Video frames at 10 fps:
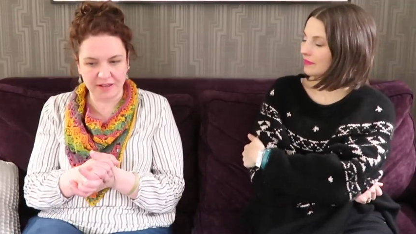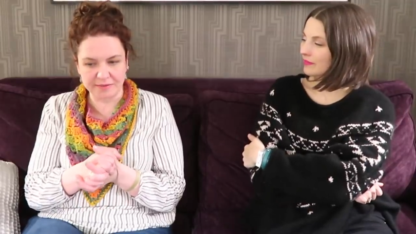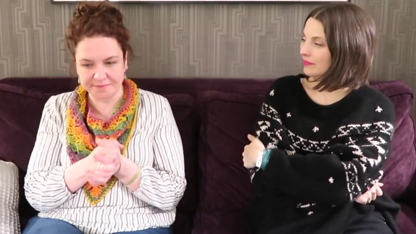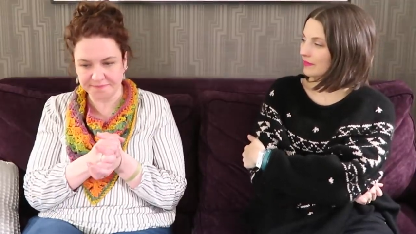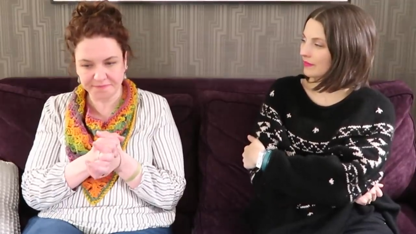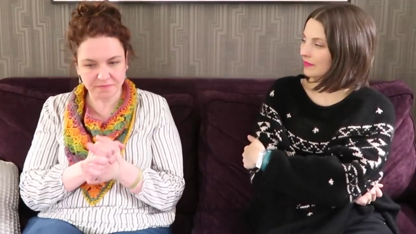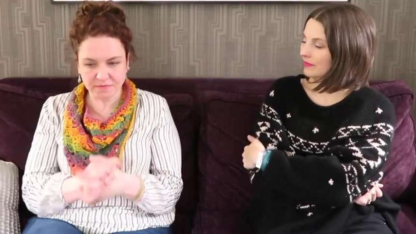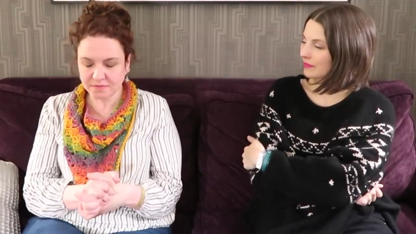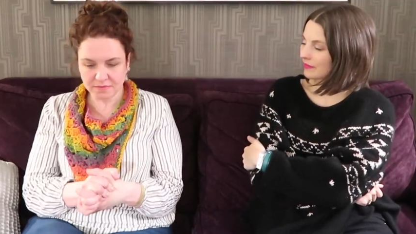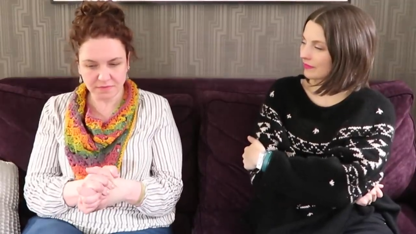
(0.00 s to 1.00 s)
Speaker 1: Um,
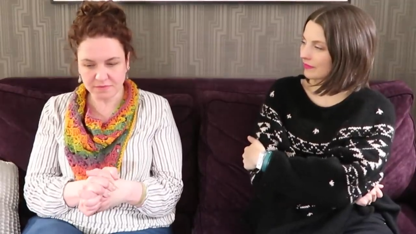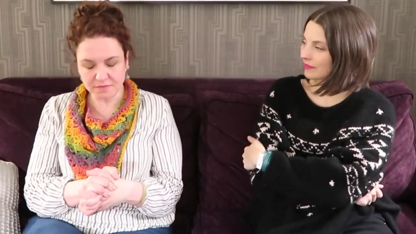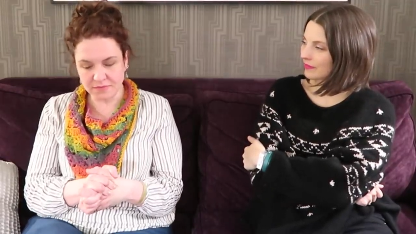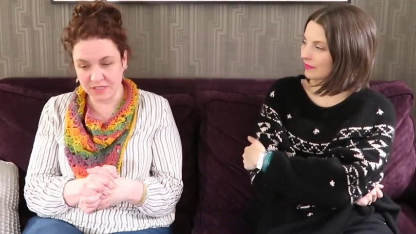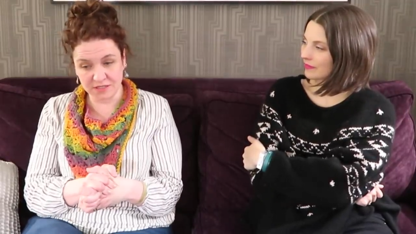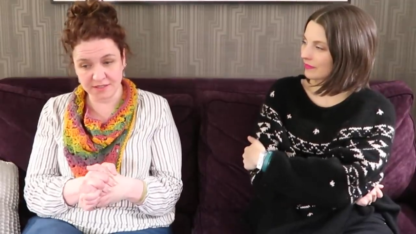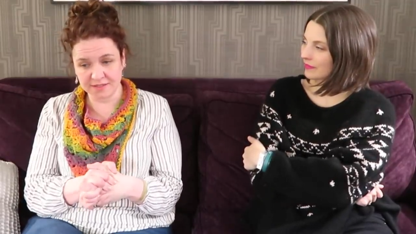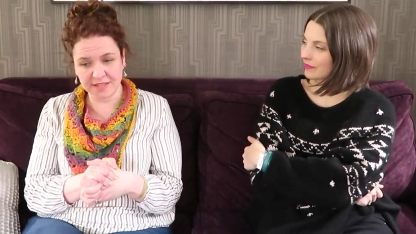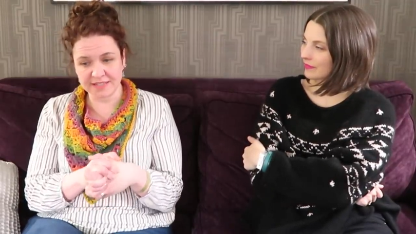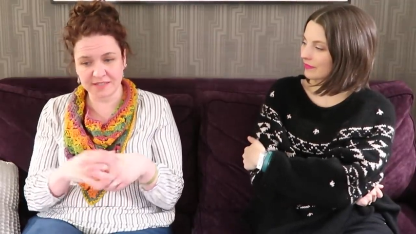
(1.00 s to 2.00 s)
just
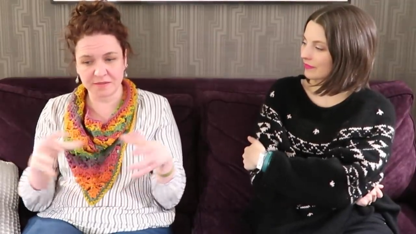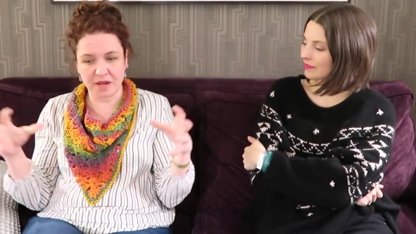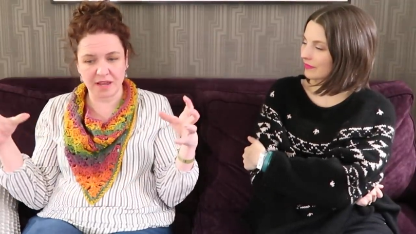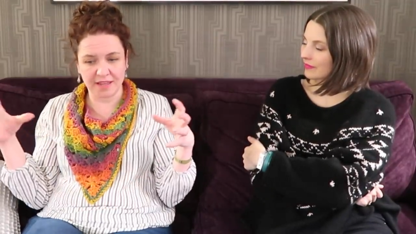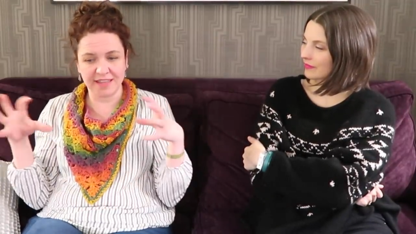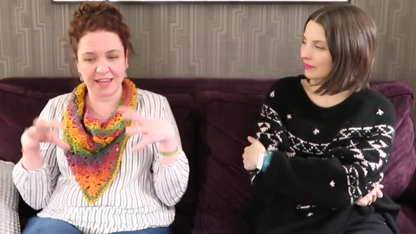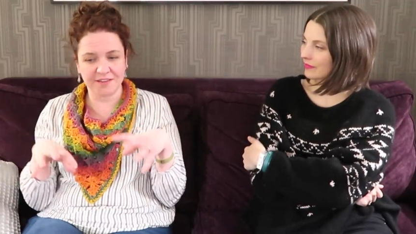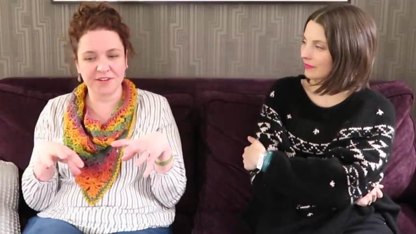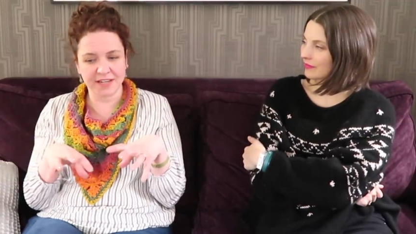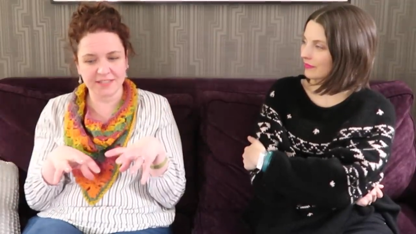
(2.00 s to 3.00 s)
because that's in the
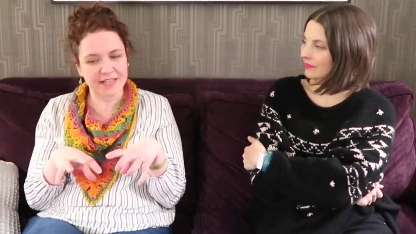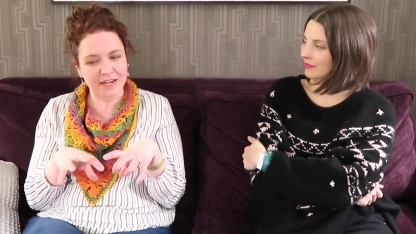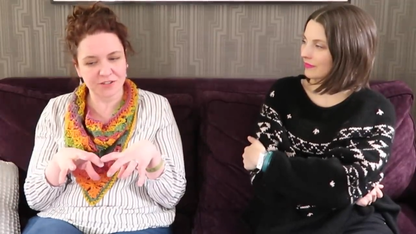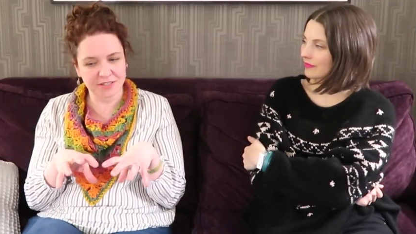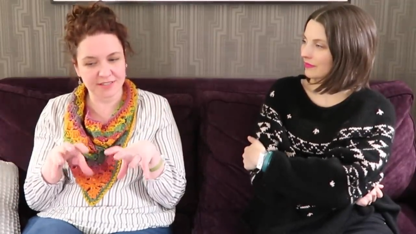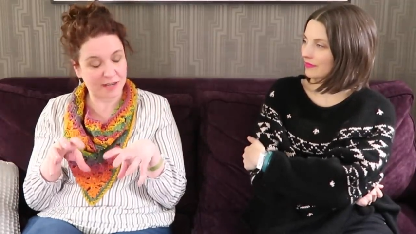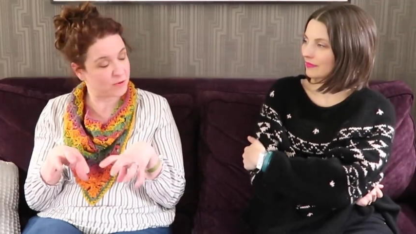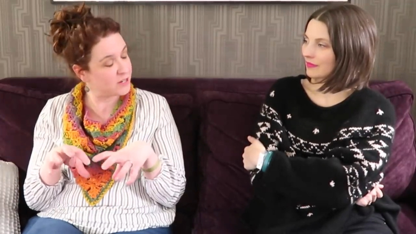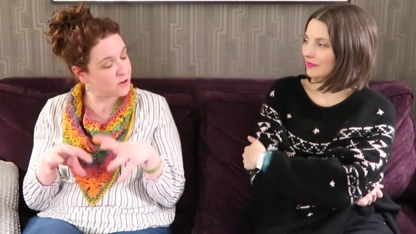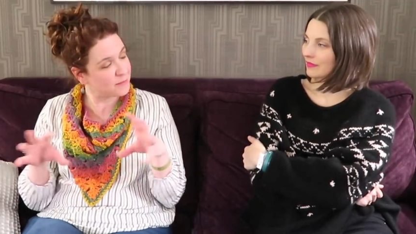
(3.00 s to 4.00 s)
evening is actually the time
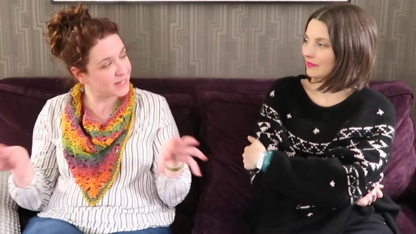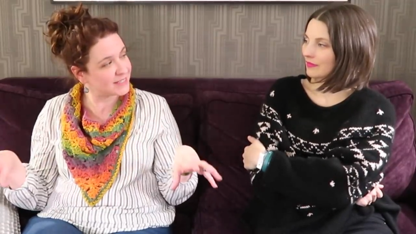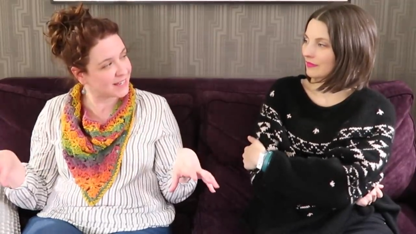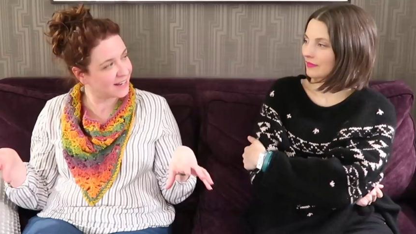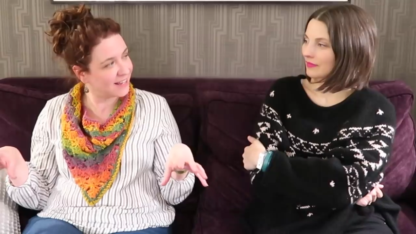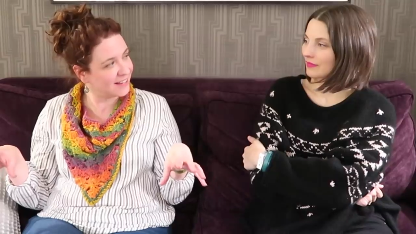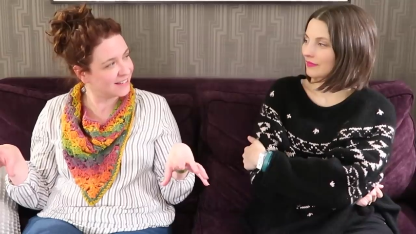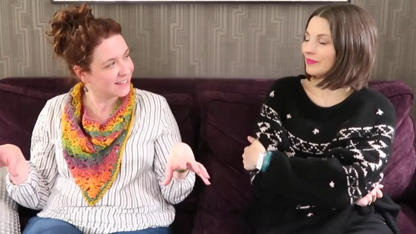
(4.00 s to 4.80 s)
when I do all my designing.